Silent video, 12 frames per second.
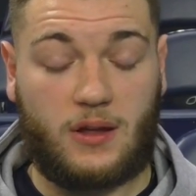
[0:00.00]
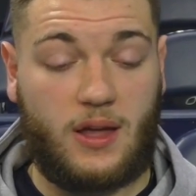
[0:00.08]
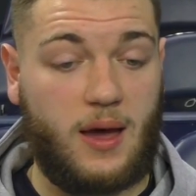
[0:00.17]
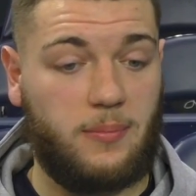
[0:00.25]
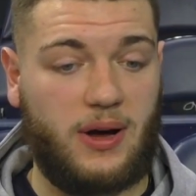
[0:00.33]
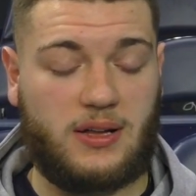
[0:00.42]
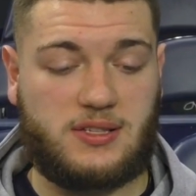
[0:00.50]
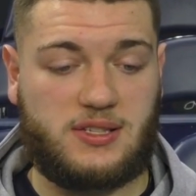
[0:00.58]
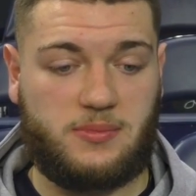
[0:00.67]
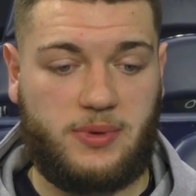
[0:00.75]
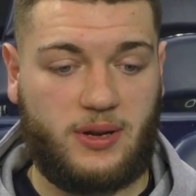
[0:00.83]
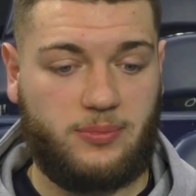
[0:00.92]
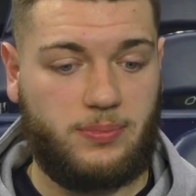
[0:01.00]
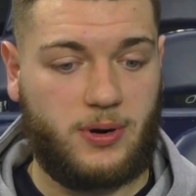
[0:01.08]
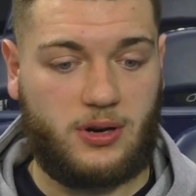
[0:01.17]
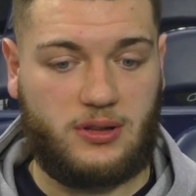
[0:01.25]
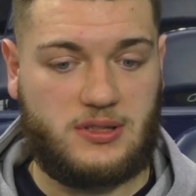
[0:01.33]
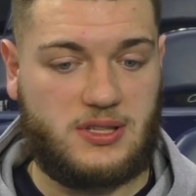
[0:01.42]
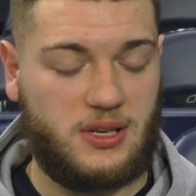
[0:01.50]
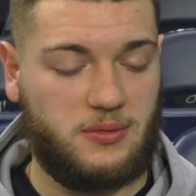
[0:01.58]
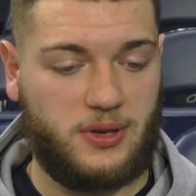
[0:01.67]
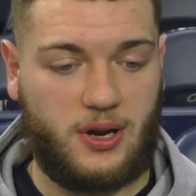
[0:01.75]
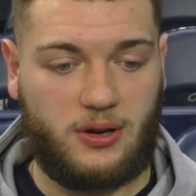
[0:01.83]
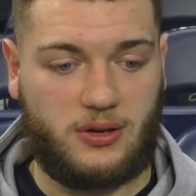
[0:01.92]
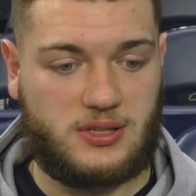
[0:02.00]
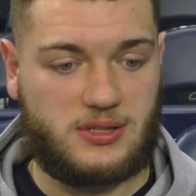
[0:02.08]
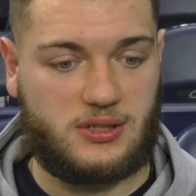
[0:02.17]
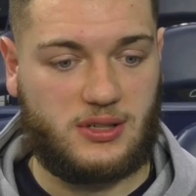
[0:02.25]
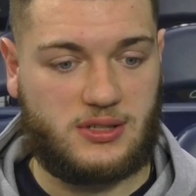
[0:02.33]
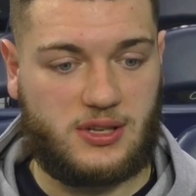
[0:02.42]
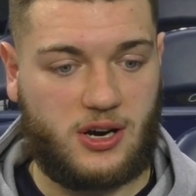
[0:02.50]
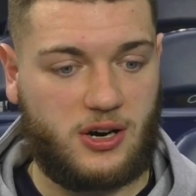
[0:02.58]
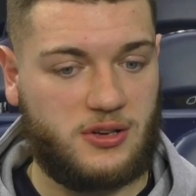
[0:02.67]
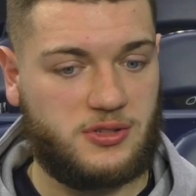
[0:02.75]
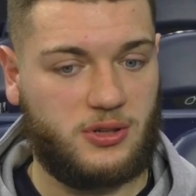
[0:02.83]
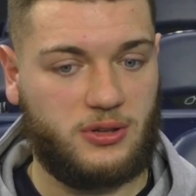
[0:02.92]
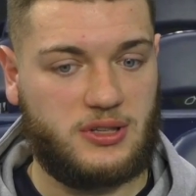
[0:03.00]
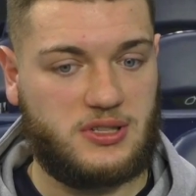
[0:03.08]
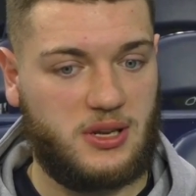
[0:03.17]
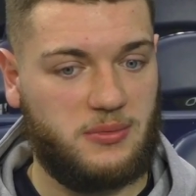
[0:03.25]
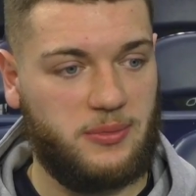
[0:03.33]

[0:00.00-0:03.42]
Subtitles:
Yeah, Bonzi's a big part of the team. You know, he's the heart and soul of the team.